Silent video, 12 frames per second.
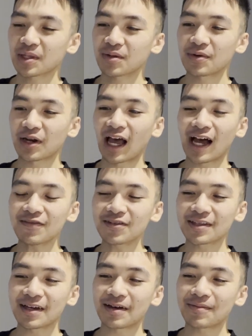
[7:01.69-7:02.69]
But after
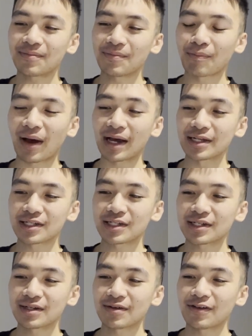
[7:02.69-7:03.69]
that
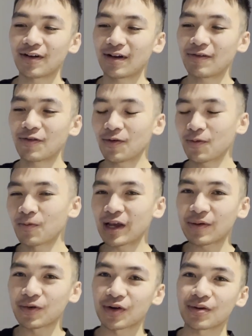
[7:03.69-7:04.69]
match, we
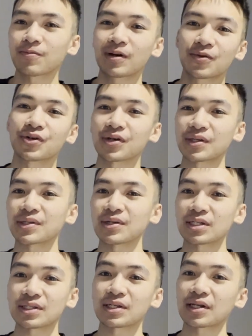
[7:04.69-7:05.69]
were
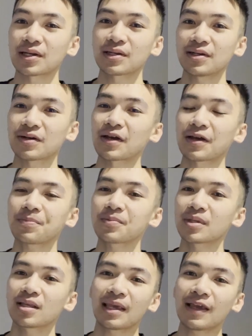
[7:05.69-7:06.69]
exhausted, okay?
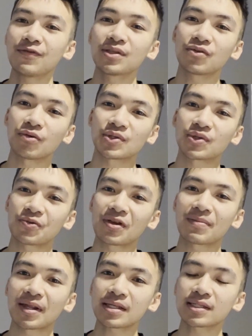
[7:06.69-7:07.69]
Even though it was 3
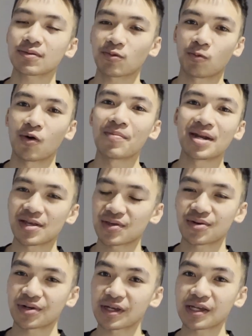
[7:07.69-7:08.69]
minutes, 1 minute
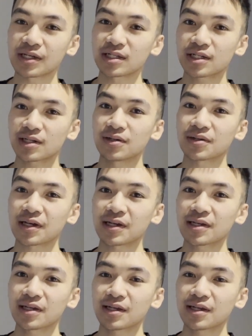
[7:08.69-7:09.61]
30 each, okay?